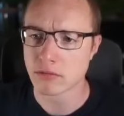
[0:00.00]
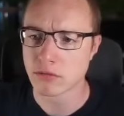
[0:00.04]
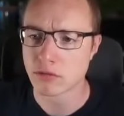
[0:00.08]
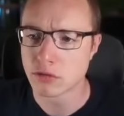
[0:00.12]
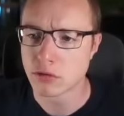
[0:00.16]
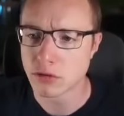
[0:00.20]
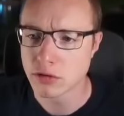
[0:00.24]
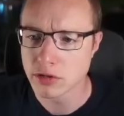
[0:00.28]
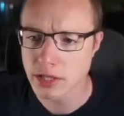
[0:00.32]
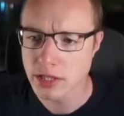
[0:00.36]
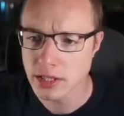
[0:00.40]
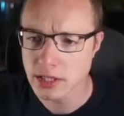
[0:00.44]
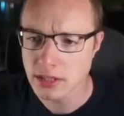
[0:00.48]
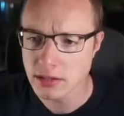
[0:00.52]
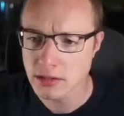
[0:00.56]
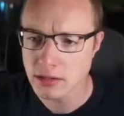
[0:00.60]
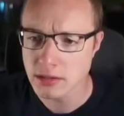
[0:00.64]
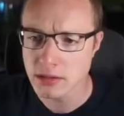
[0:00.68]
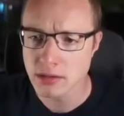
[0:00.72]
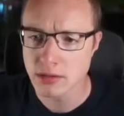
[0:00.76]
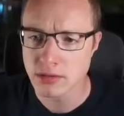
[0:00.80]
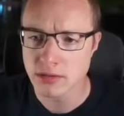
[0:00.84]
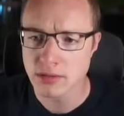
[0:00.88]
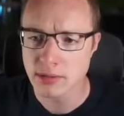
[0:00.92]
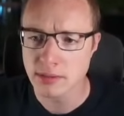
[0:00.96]

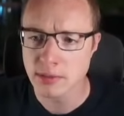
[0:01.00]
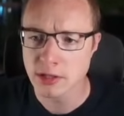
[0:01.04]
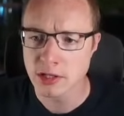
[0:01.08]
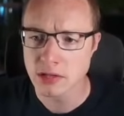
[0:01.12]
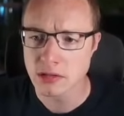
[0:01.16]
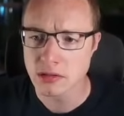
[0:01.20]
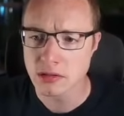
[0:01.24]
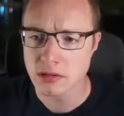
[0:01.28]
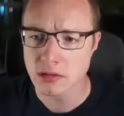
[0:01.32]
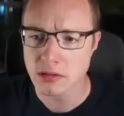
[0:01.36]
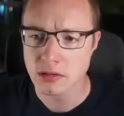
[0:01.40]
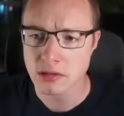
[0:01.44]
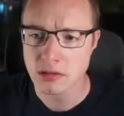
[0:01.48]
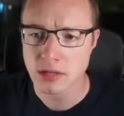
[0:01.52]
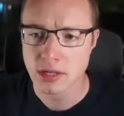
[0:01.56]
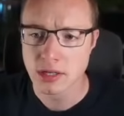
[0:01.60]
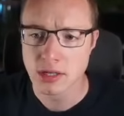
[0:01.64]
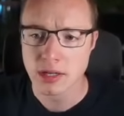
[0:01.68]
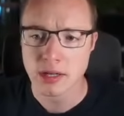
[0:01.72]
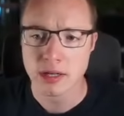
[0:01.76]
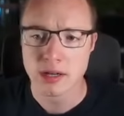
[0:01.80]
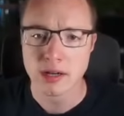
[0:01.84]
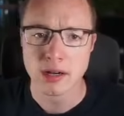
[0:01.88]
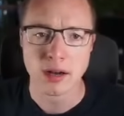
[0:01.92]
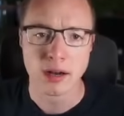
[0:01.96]
14 contributors.
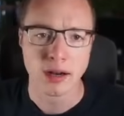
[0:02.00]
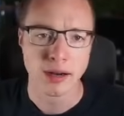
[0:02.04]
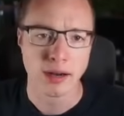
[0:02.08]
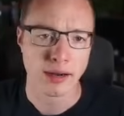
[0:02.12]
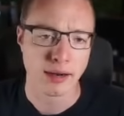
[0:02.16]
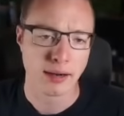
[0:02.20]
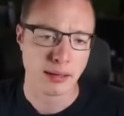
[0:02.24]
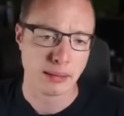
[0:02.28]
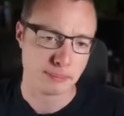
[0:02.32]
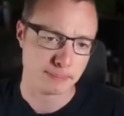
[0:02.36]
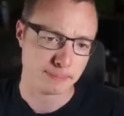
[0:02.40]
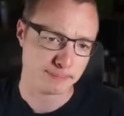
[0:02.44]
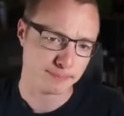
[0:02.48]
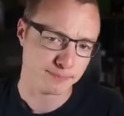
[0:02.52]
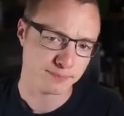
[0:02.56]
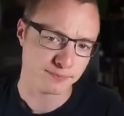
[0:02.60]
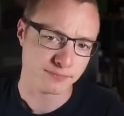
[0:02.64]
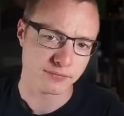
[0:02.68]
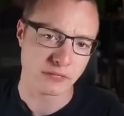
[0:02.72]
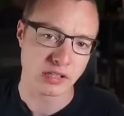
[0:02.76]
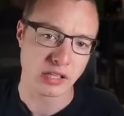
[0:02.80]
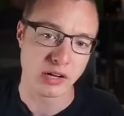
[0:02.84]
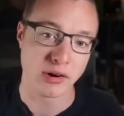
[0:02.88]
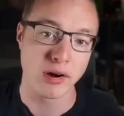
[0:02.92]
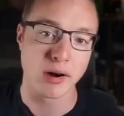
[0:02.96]

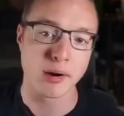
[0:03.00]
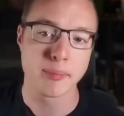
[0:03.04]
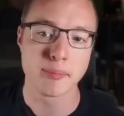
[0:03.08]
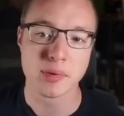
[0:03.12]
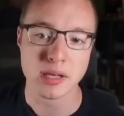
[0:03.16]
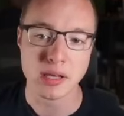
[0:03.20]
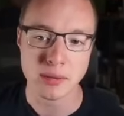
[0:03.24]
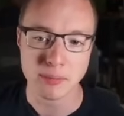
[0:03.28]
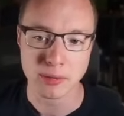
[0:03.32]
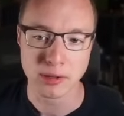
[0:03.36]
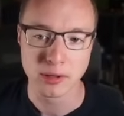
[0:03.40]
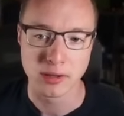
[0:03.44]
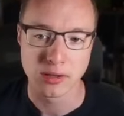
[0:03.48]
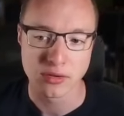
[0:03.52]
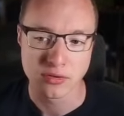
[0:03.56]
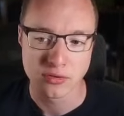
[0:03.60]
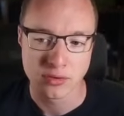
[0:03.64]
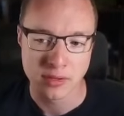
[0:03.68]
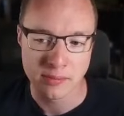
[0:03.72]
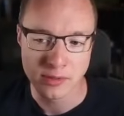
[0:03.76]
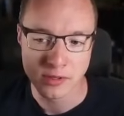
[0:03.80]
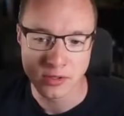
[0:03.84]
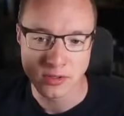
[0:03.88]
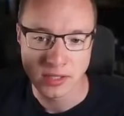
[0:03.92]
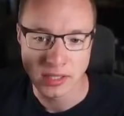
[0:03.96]
There are people
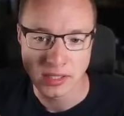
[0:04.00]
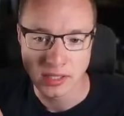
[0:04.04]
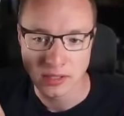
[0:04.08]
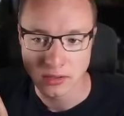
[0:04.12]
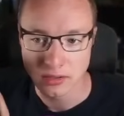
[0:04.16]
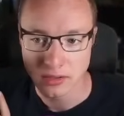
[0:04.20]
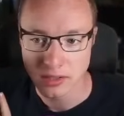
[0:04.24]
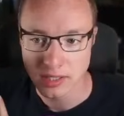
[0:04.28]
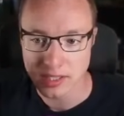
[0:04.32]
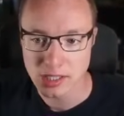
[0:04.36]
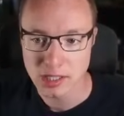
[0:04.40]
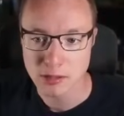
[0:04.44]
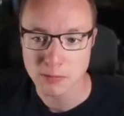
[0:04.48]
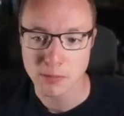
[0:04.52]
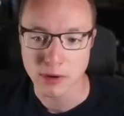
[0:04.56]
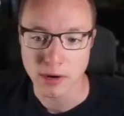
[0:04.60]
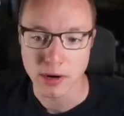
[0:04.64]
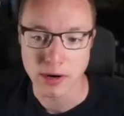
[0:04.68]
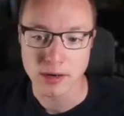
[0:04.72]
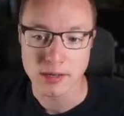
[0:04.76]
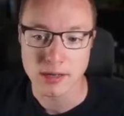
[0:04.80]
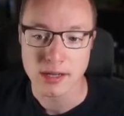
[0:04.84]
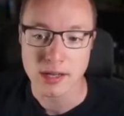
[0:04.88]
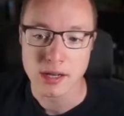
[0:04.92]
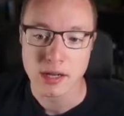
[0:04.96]
contributing to this
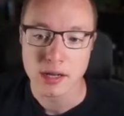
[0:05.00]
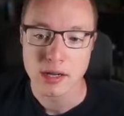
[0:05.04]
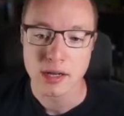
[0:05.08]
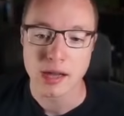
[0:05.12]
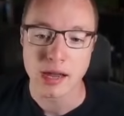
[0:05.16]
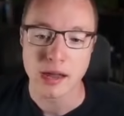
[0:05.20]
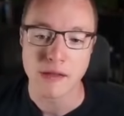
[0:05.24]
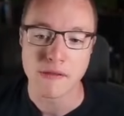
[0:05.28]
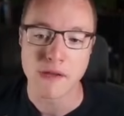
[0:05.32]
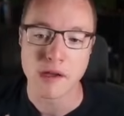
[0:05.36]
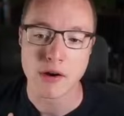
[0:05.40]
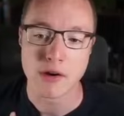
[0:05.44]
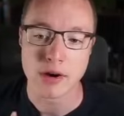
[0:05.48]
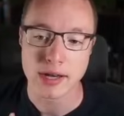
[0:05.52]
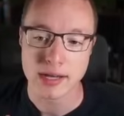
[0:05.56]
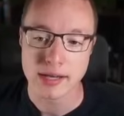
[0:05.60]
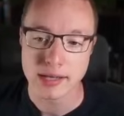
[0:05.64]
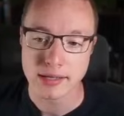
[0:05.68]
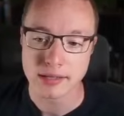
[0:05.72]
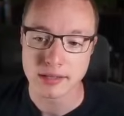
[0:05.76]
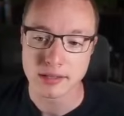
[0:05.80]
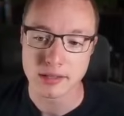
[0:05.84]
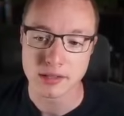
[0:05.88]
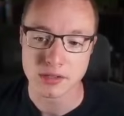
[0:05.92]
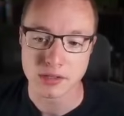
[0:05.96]
part, and there
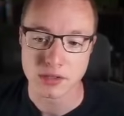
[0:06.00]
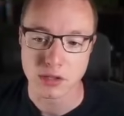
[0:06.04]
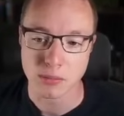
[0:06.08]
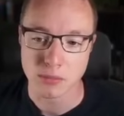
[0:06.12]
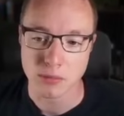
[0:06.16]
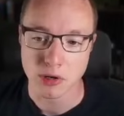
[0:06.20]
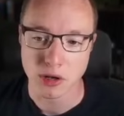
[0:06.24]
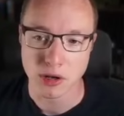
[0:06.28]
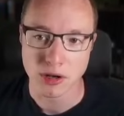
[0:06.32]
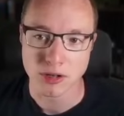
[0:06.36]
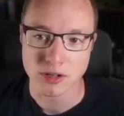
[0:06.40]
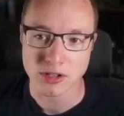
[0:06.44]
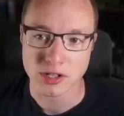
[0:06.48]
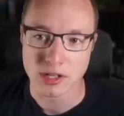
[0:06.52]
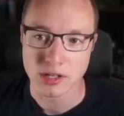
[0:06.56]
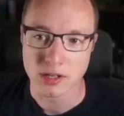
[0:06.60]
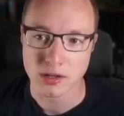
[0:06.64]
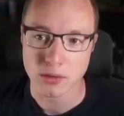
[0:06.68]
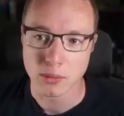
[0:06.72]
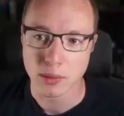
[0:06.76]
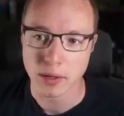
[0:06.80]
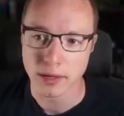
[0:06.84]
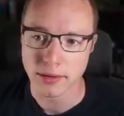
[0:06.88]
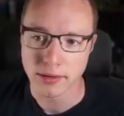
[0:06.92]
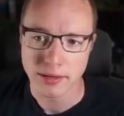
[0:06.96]
is some knowledge
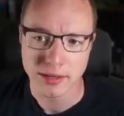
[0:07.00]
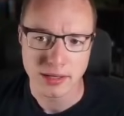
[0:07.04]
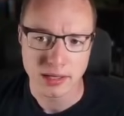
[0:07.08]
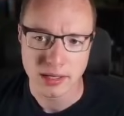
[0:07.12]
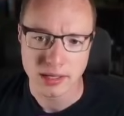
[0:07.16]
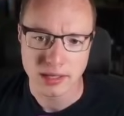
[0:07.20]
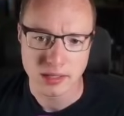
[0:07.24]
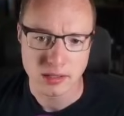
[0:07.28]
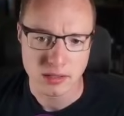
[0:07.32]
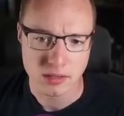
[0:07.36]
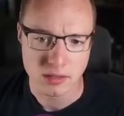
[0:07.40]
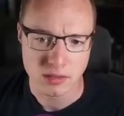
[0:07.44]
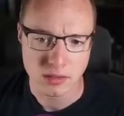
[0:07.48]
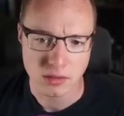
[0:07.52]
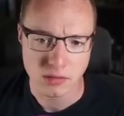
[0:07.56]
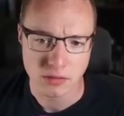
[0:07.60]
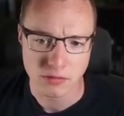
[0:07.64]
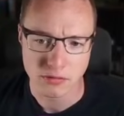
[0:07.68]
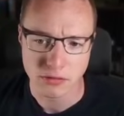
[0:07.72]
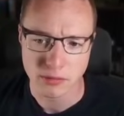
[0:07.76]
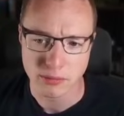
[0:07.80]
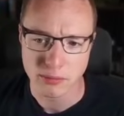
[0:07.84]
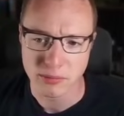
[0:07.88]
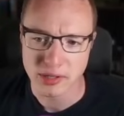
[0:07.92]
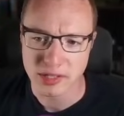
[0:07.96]
here. Welding is known
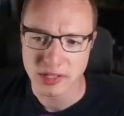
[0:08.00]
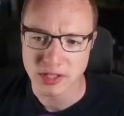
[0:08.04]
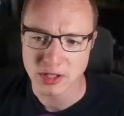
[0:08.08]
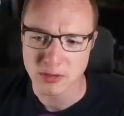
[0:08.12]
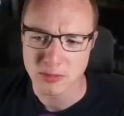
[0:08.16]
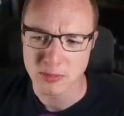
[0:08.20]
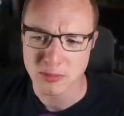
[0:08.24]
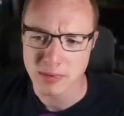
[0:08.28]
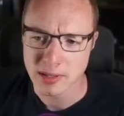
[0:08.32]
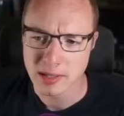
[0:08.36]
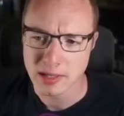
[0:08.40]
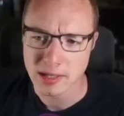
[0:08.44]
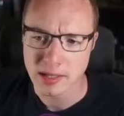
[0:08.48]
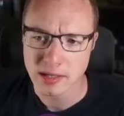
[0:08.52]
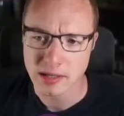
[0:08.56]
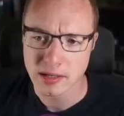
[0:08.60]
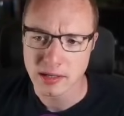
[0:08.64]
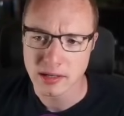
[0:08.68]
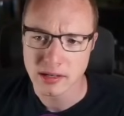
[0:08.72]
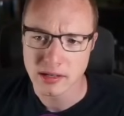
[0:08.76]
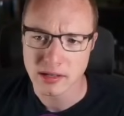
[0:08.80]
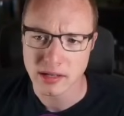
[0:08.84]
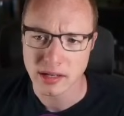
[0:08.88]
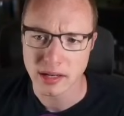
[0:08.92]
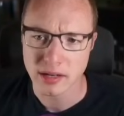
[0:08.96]
from PHP,
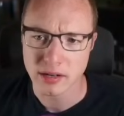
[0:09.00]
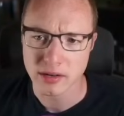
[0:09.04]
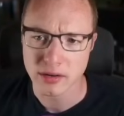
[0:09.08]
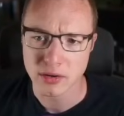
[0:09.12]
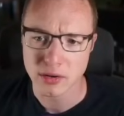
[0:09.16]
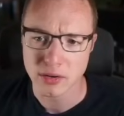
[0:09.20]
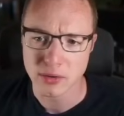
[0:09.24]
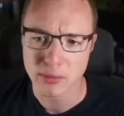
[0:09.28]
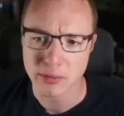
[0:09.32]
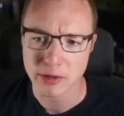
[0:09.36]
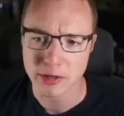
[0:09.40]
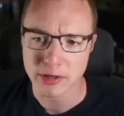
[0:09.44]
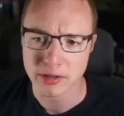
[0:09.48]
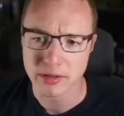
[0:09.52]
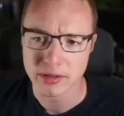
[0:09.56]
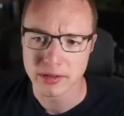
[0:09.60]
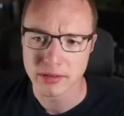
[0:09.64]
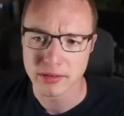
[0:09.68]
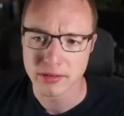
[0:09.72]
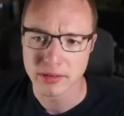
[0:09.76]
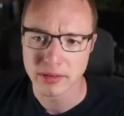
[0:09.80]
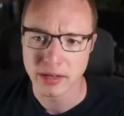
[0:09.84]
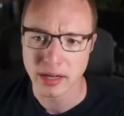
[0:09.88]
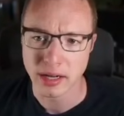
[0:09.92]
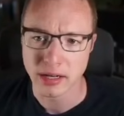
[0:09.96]
I know, but
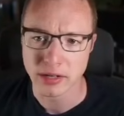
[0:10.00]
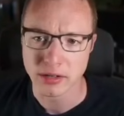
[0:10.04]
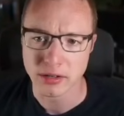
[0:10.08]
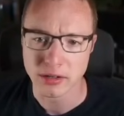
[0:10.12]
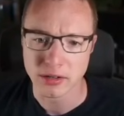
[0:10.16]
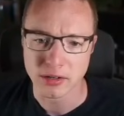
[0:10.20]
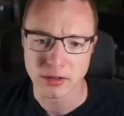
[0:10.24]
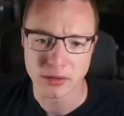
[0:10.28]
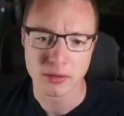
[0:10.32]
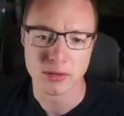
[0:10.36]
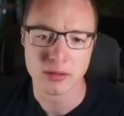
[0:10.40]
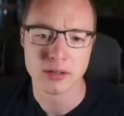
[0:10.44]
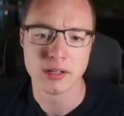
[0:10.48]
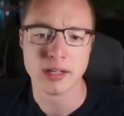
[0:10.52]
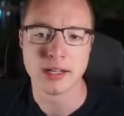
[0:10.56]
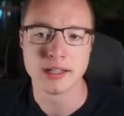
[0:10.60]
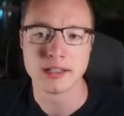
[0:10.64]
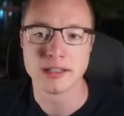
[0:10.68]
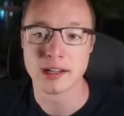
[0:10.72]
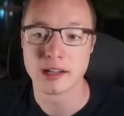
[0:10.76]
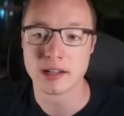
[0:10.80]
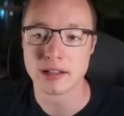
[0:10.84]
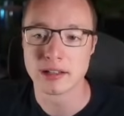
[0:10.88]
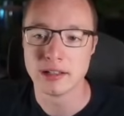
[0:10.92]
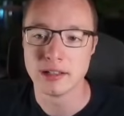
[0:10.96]
I don't know
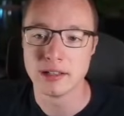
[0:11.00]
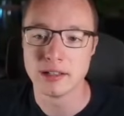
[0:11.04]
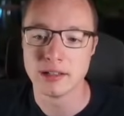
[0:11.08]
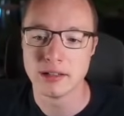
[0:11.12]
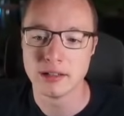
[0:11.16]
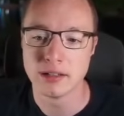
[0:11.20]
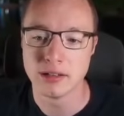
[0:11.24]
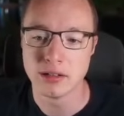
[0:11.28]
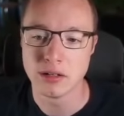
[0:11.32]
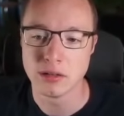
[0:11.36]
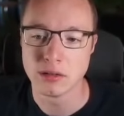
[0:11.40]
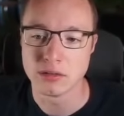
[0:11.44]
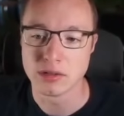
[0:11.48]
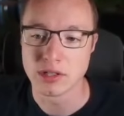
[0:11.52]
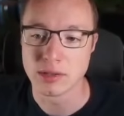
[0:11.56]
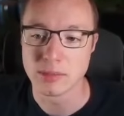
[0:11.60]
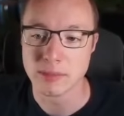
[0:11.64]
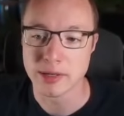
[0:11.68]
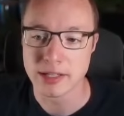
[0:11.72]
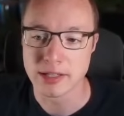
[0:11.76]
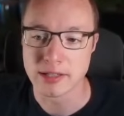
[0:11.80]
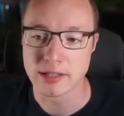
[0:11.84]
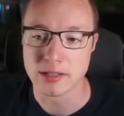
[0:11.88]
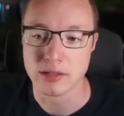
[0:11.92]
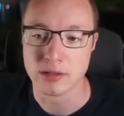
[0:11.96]
exactly. Oh,
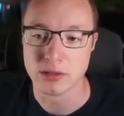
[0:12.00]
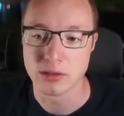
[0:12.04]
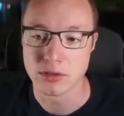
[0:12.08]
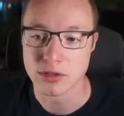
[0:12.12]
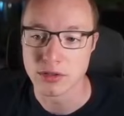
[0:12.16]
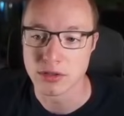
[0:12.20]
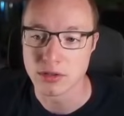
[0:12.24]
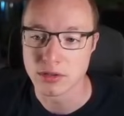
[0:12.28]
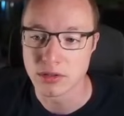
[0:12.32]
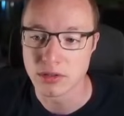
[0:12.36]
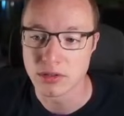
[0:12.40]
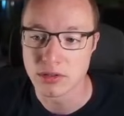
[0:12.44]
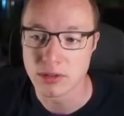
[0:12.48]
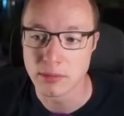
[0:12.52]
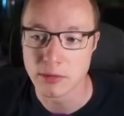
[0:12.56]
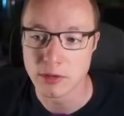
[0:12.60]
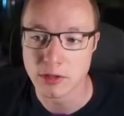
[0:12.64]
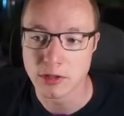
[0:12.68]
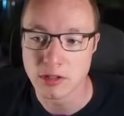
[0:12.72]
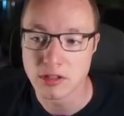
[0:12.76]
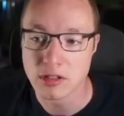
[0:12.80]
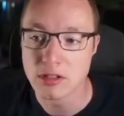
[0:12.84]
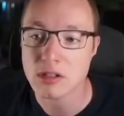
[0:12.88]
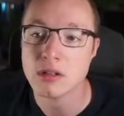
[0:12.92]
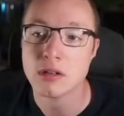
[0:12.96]
Sebastian also
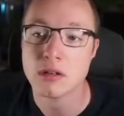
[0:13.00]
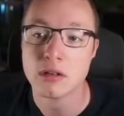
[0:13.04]
contributed.